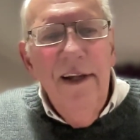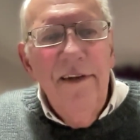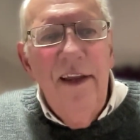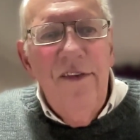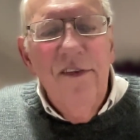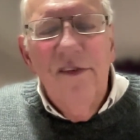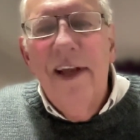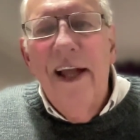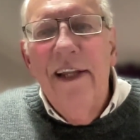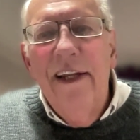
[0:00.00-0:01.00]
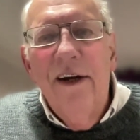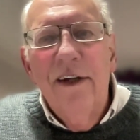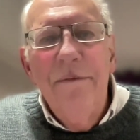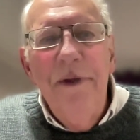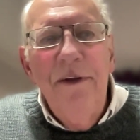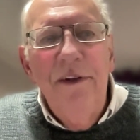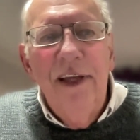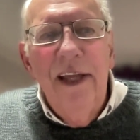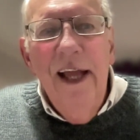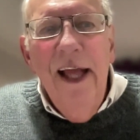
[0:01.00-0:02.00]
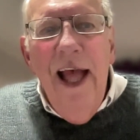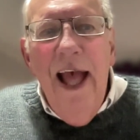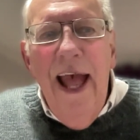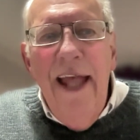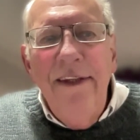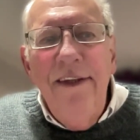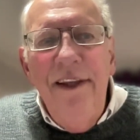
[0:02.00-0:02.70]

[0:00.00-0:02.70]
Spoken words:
decent scale in our community, and